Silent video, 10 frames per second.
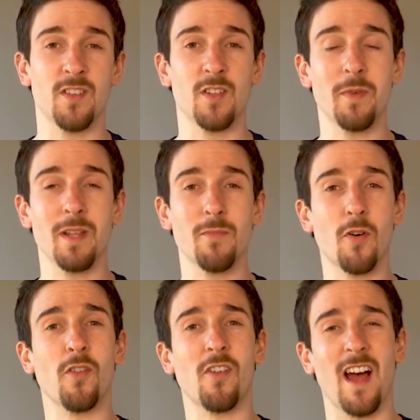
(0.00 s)
Too many
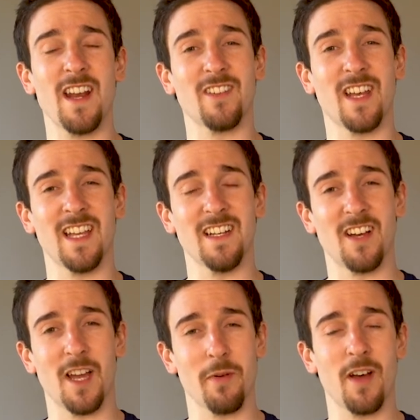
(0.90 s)
more and you're getting into
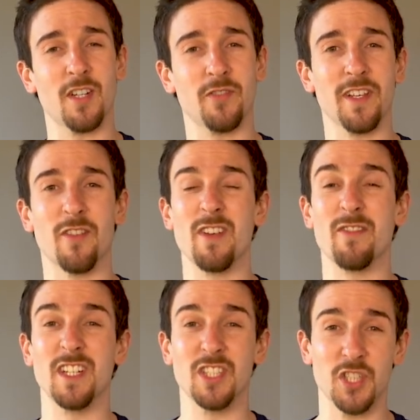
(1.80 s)
hypertrophy or
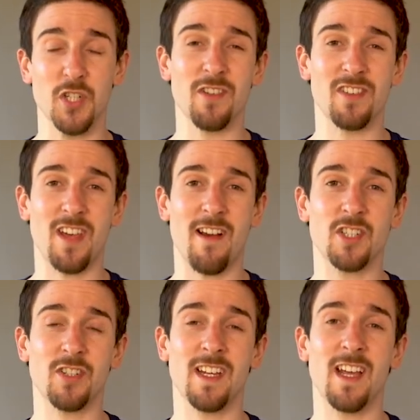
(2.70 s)
even endurance
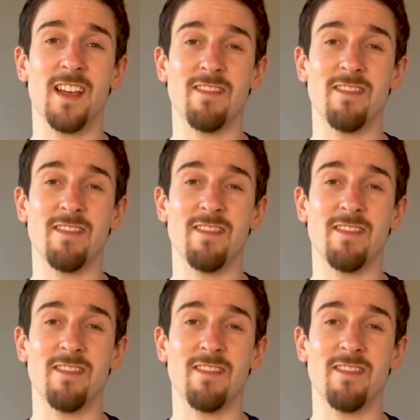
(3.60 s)
territory.